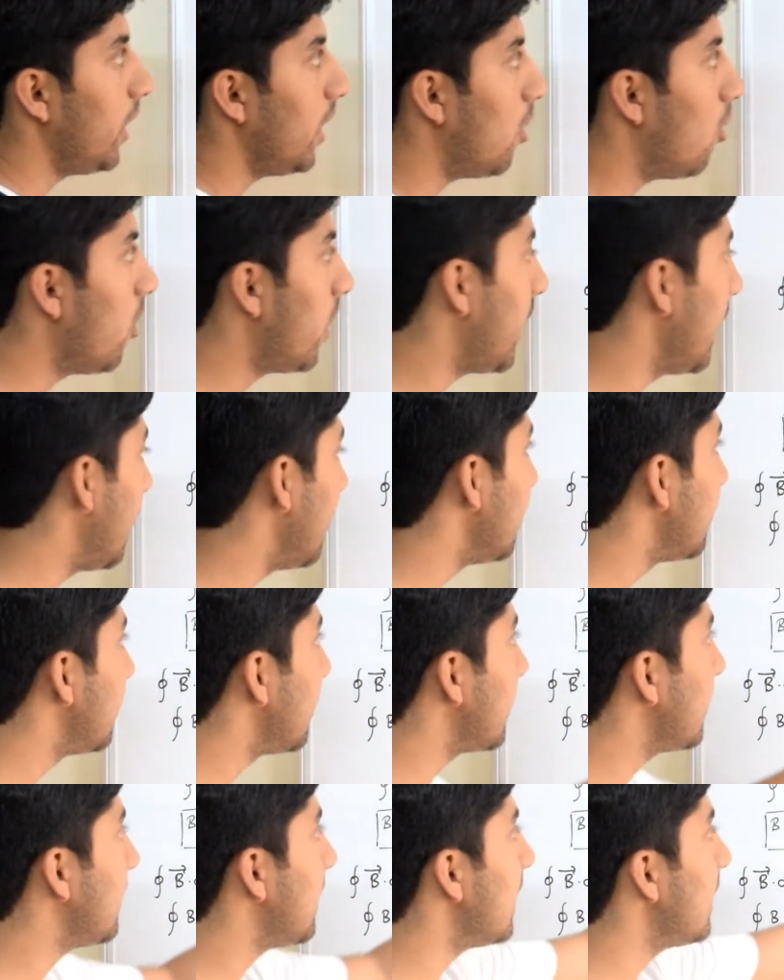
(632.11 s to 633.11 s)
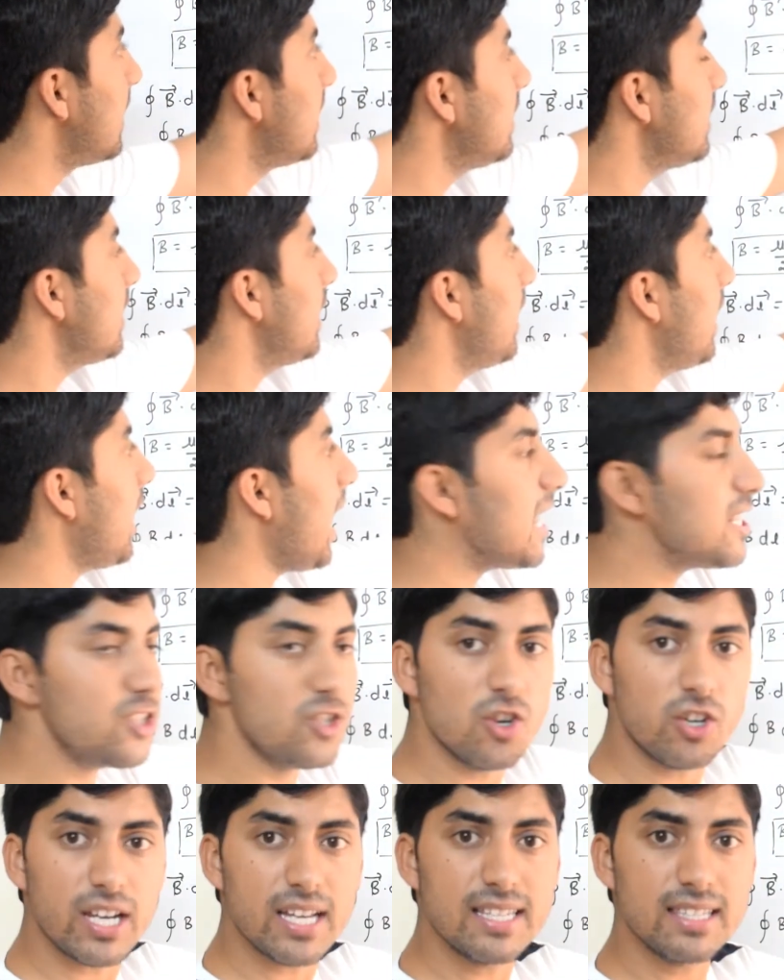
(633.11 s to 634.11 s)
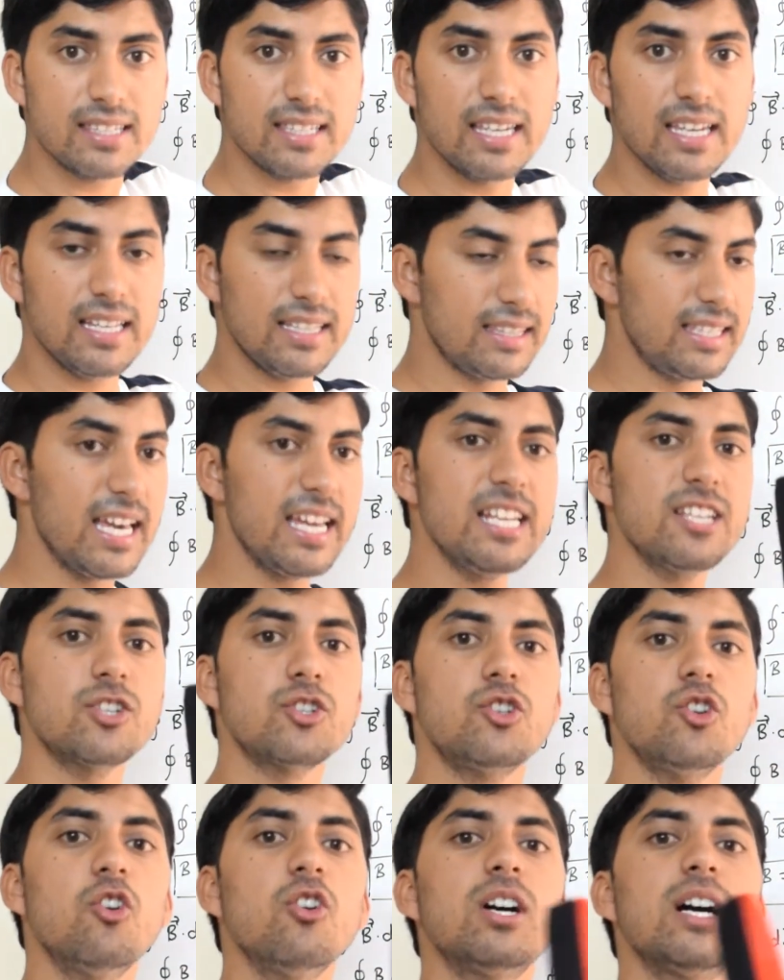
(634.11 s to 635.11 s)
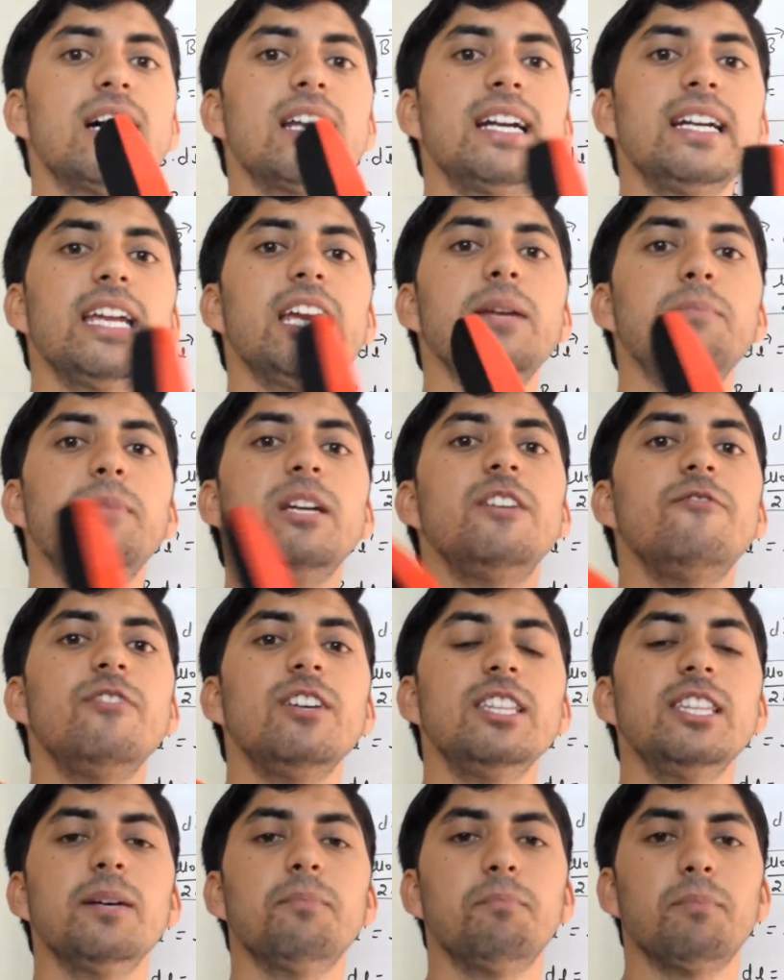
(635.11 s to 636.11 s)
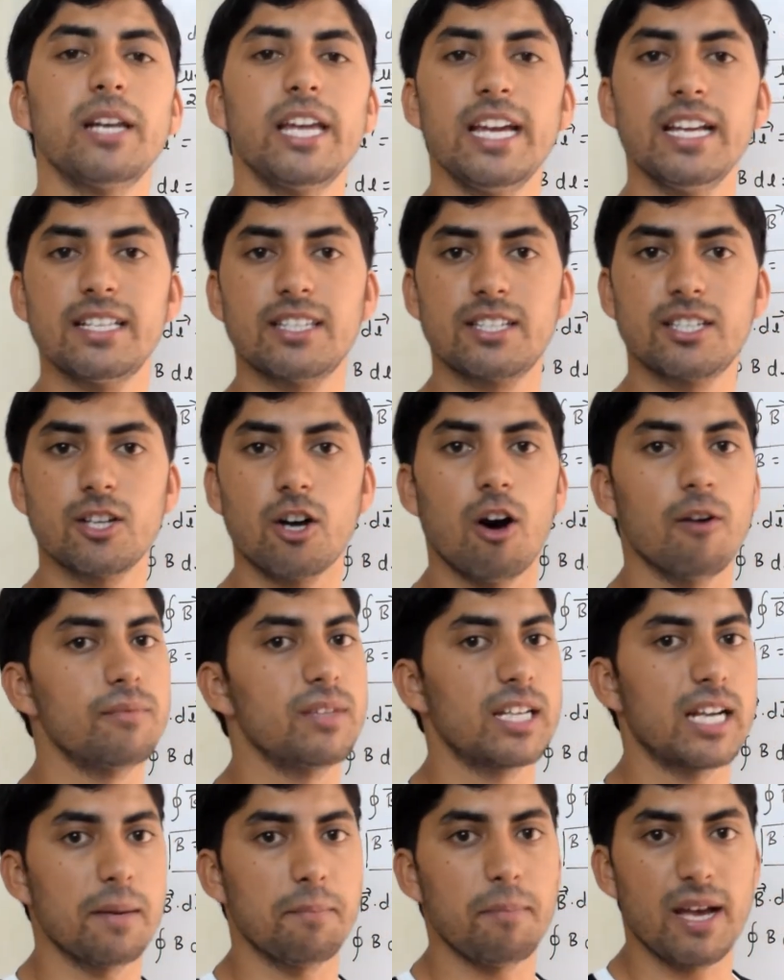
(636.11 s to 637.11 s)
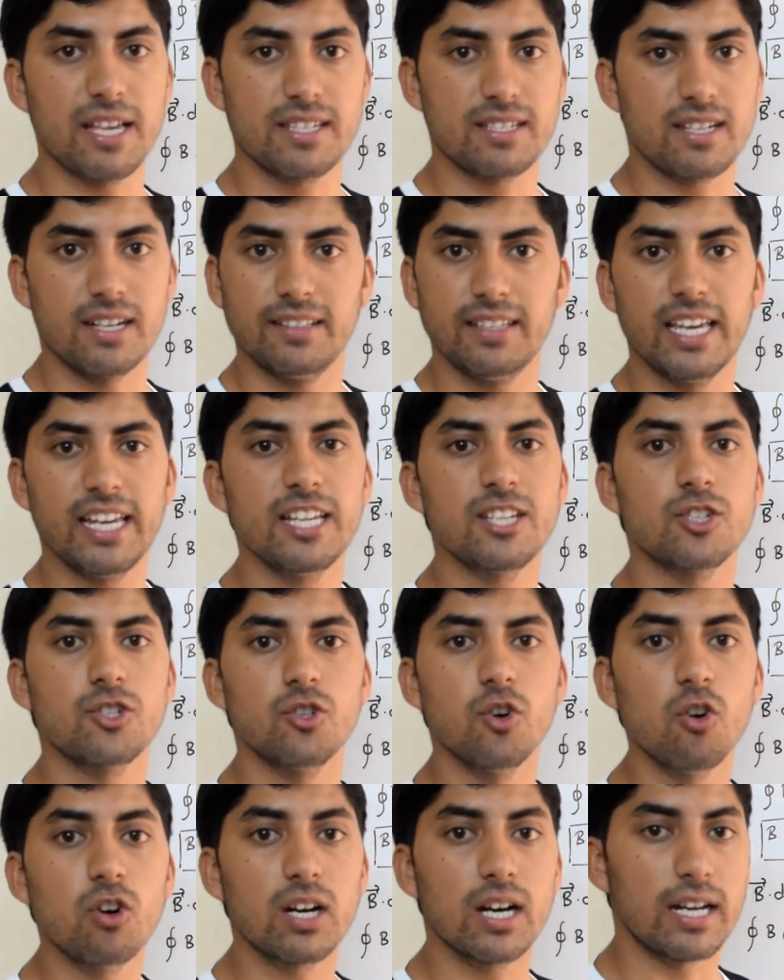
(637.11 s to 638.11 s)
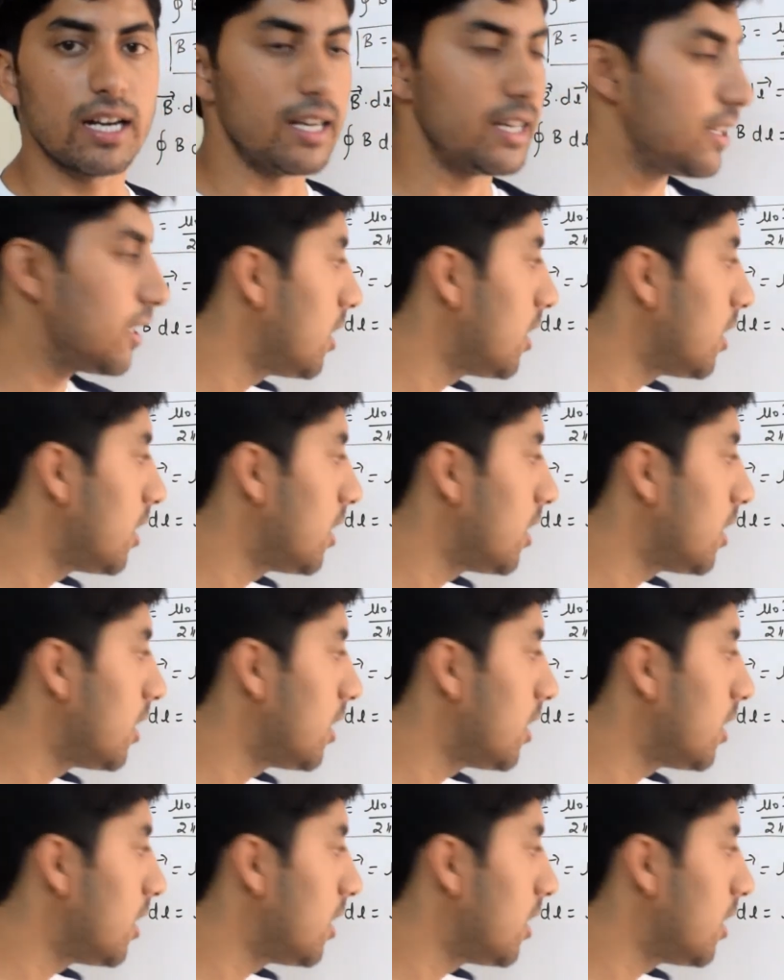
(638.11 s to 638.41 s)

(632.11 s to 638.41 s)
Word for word: Okay, the current, as you can see, there is no current in between the plates of the capacitor. There is no current.